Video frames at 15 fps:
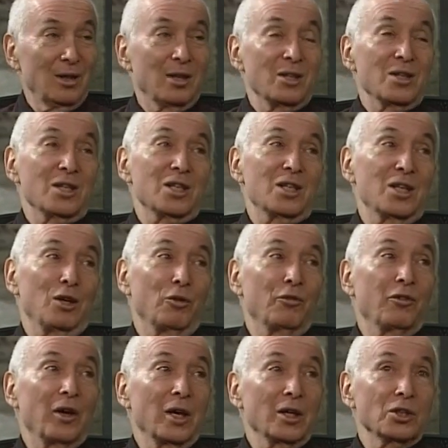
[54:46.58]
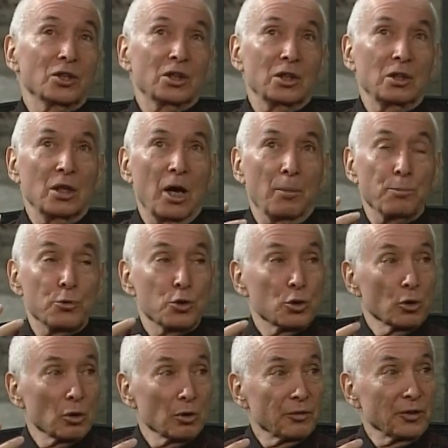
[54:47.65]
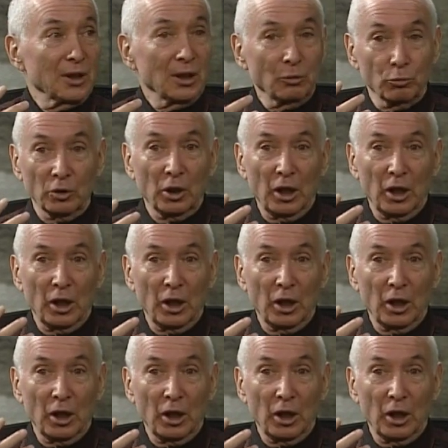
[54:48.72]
self-honesty, observing